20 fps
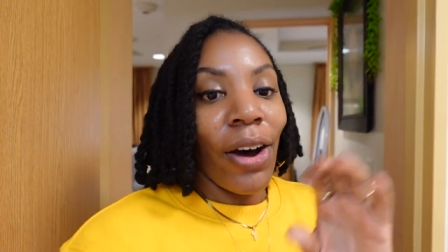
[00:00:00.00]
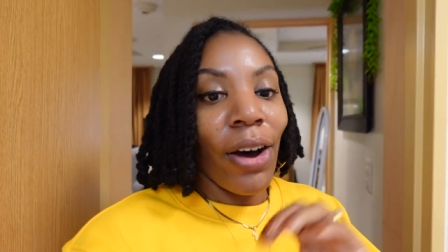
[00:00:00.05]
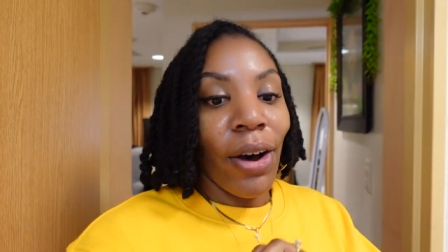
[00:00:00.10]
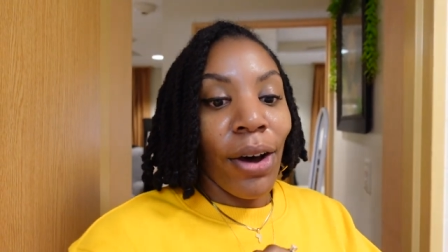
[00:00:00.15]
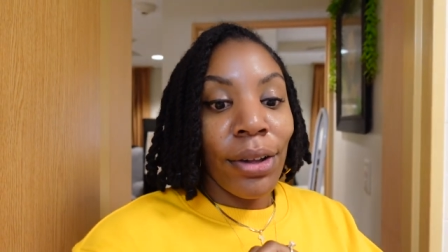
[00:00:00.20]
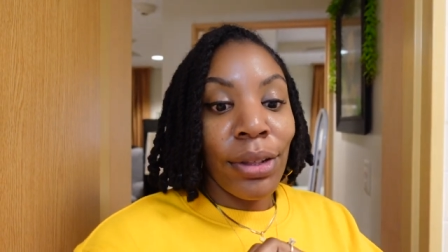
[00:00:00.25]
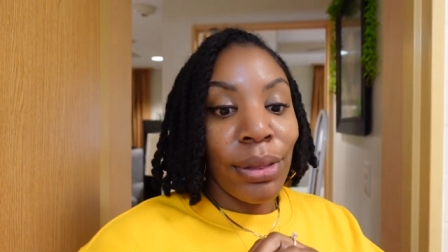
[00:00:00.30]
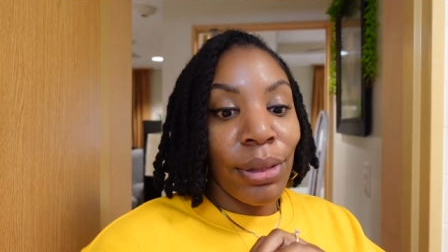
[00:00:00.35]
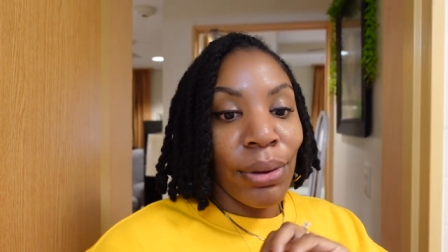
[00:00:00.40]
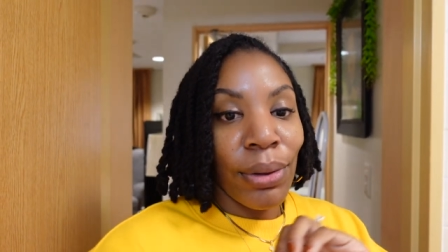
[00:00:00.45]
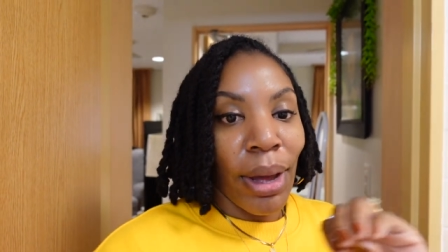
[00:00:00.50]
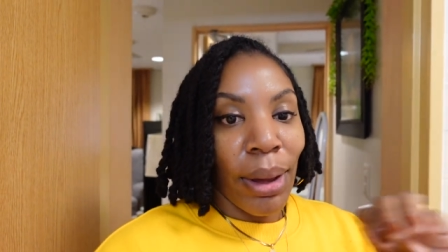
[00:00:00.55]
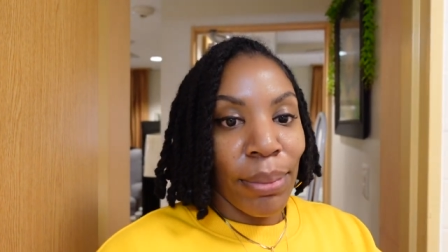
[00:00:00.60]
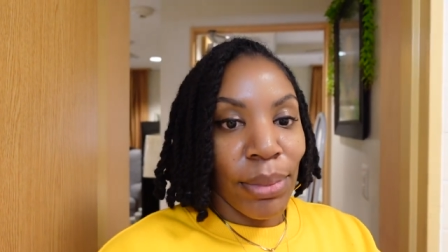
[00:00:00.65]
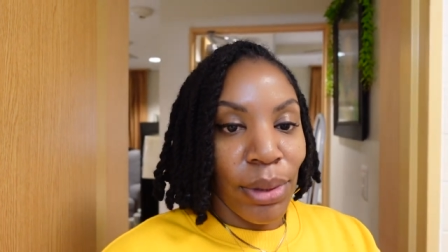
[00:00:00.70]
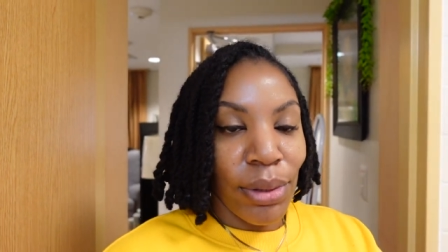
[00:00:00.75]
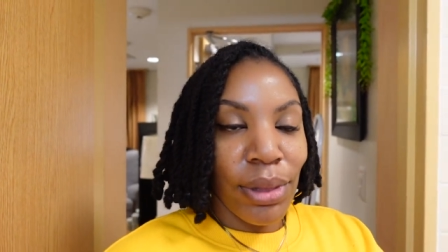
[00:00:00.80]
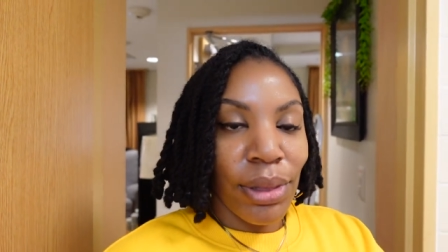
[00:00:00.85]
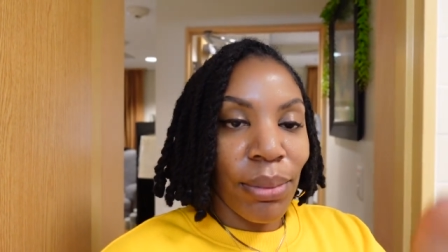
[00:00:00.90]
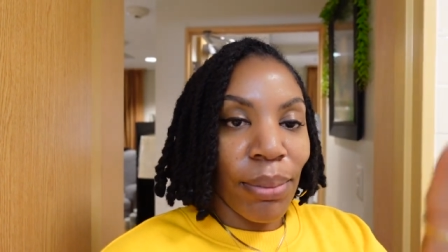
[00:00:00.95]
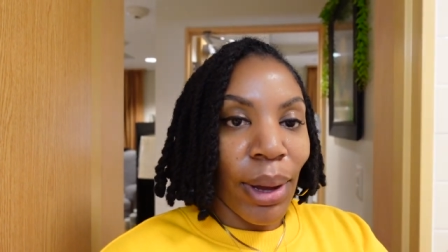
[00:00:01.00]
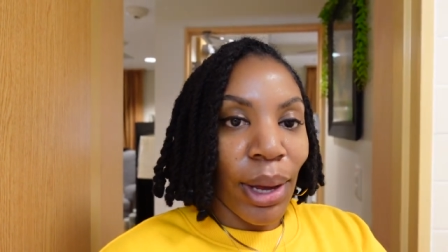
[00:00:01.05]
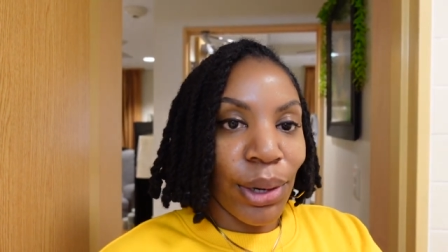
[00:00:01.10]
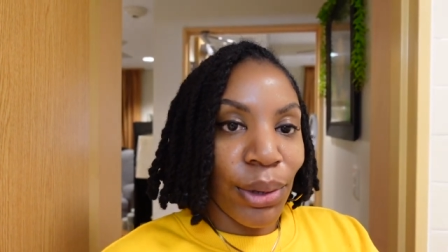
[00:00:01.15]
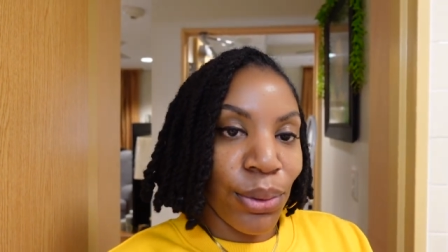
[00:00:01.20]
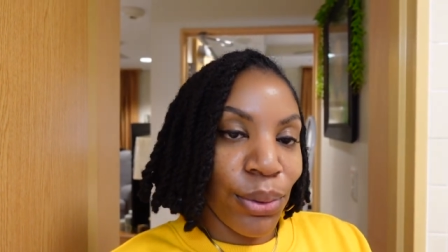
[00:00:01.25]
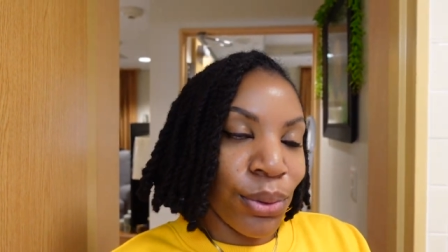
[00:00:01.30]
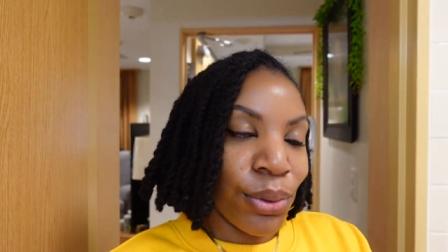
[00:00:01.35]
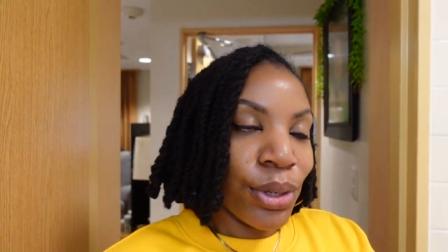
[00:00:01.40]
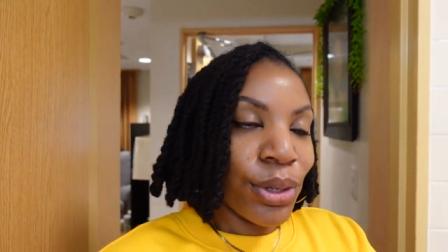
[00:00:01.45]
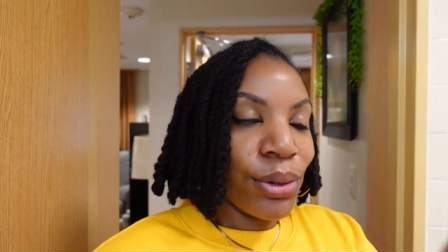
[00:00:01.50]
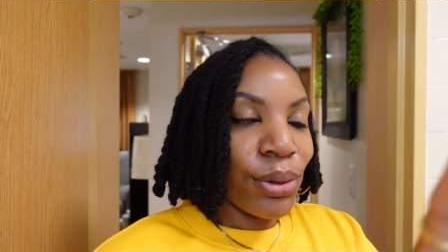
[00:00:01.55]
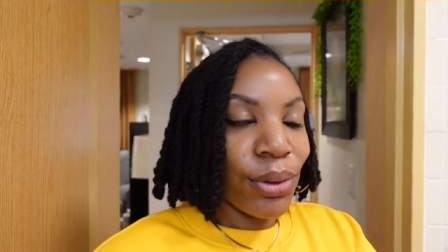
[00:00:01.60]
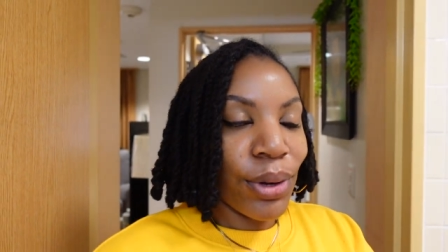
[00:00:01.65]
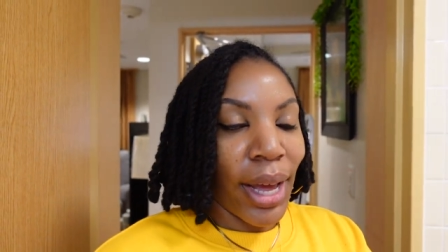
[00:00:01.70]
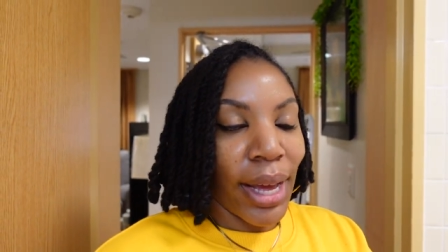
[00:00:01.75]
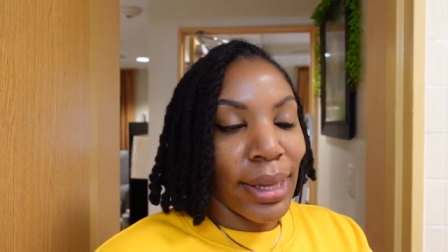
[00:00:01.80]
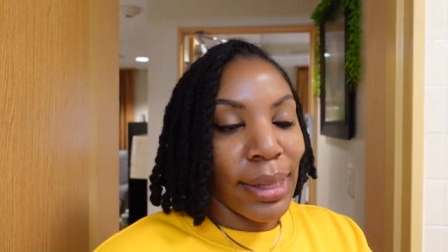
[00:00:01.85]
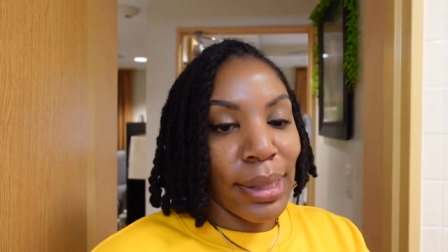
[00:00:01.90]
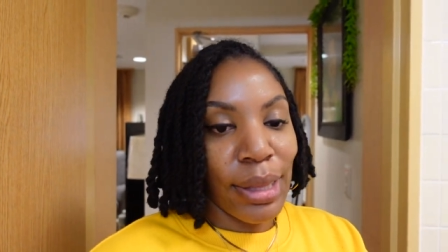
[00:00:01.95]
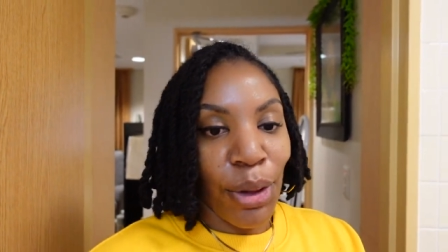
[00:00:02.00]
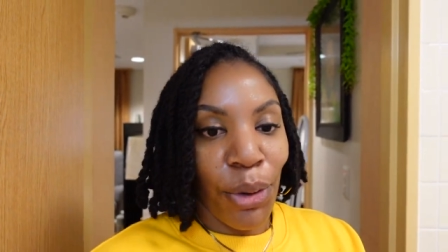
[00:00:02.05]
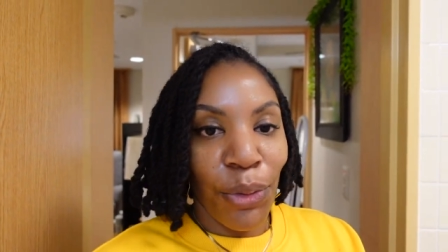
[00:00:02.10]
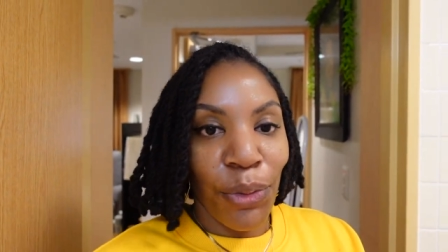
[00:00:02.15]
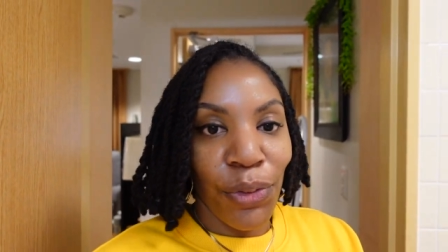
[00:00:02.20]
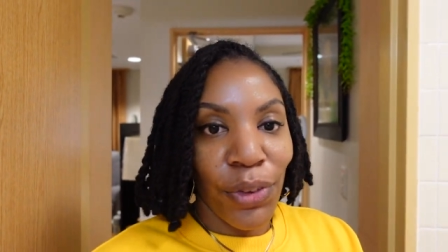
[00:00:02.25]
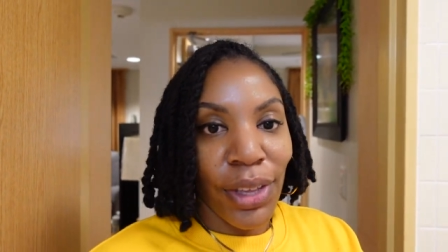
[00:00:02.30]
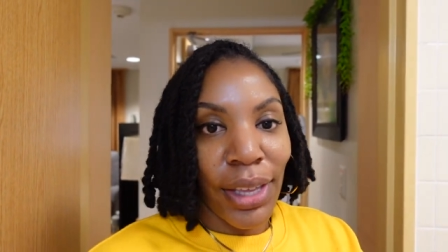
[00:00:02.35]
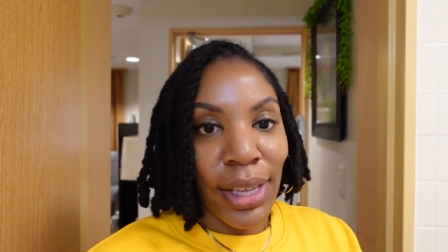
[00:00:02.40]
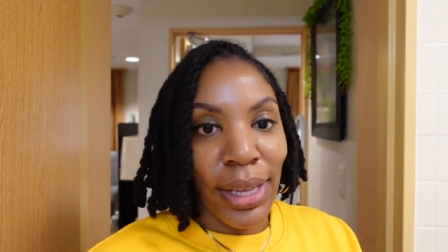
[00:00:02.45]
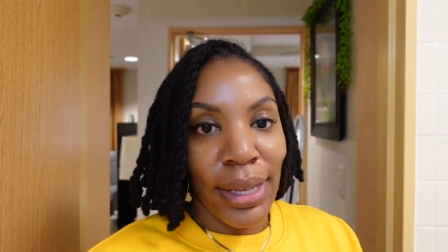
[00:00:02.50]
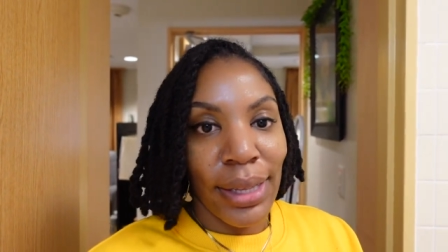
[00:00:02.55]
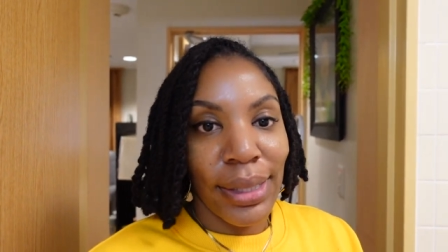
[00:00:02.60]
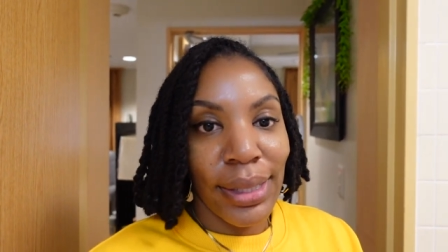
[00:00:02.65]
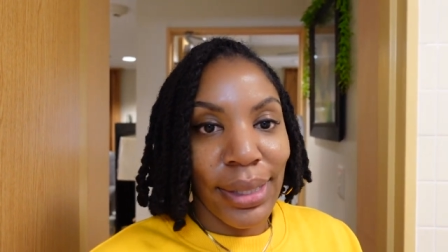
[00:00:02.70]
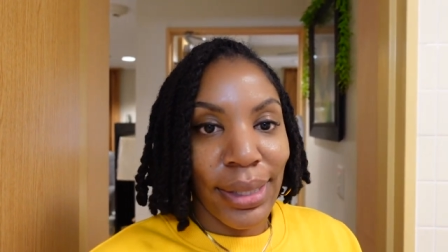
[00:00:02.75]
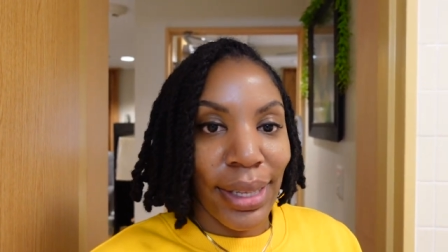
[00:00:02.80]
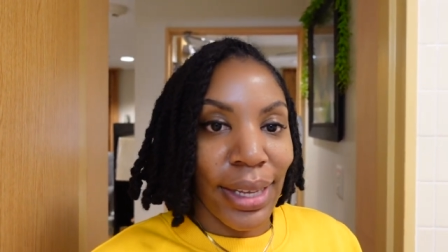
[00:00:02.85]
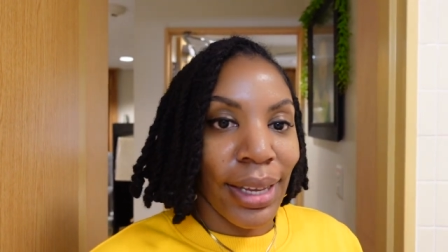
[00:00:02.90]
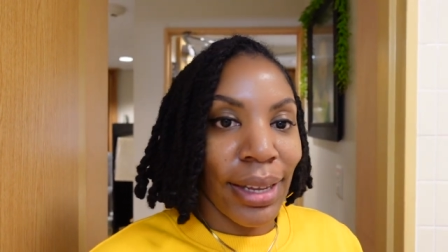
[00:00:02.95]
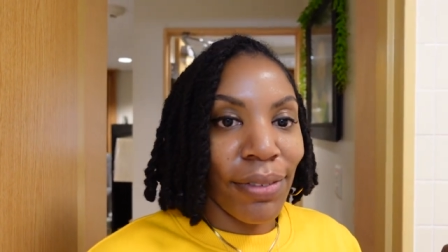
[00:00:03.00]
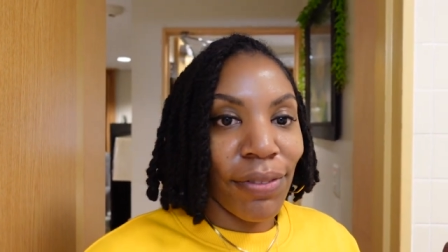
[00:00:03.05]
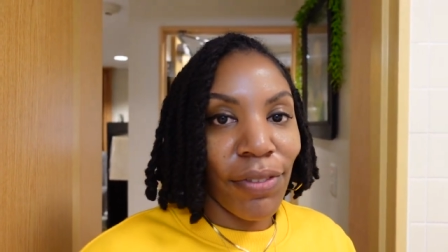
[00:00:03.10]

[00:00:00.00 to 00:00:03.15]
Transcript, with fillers: Also, I'm using my new little like selfie stick,